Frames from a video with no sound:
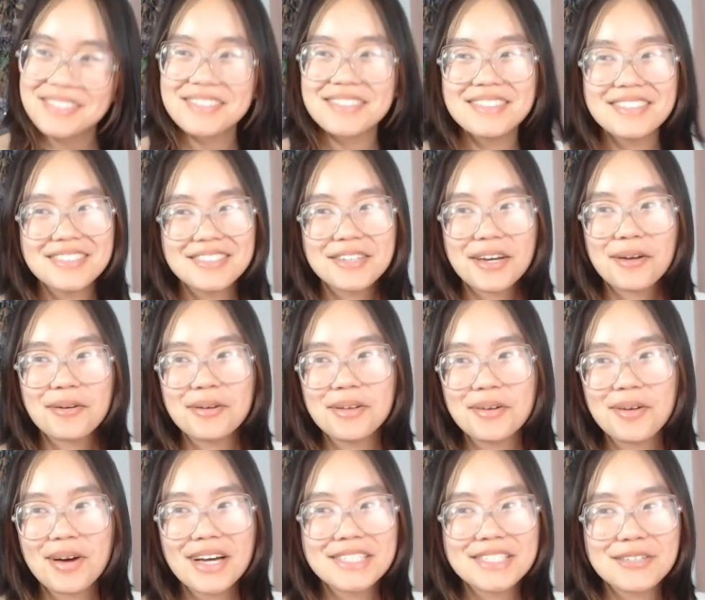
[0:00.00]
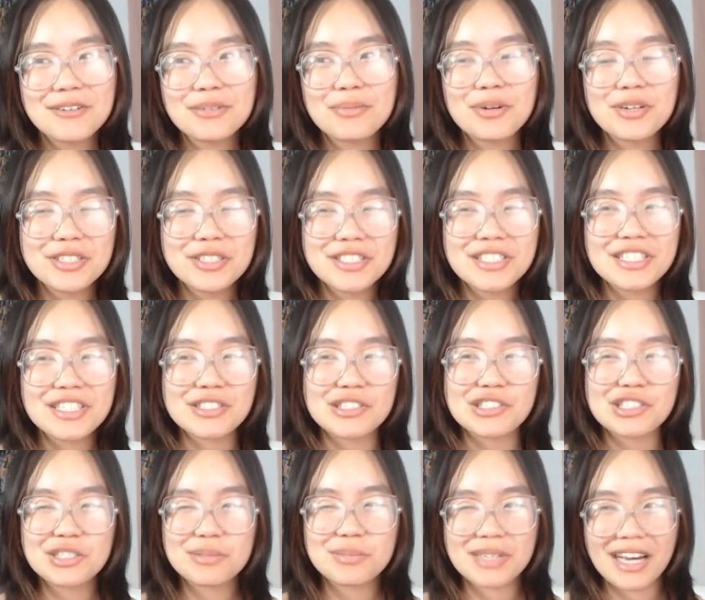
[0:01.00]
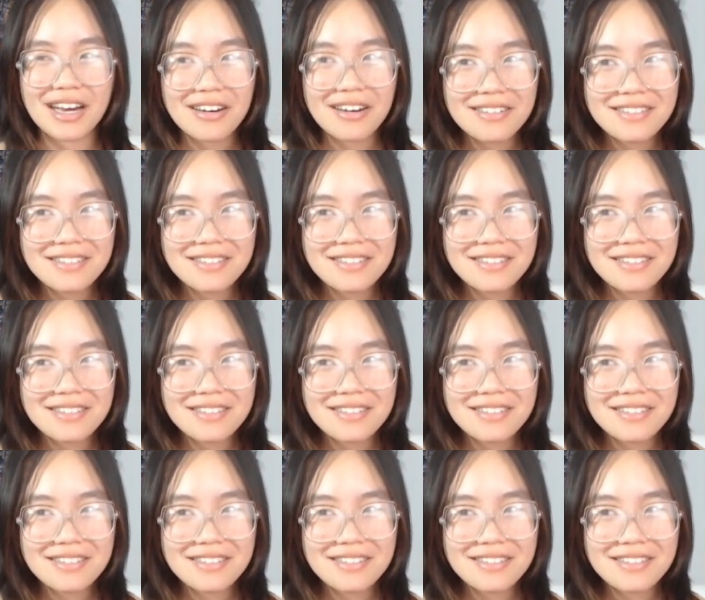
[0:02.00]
Do I really want to deal with a person that stresses me out?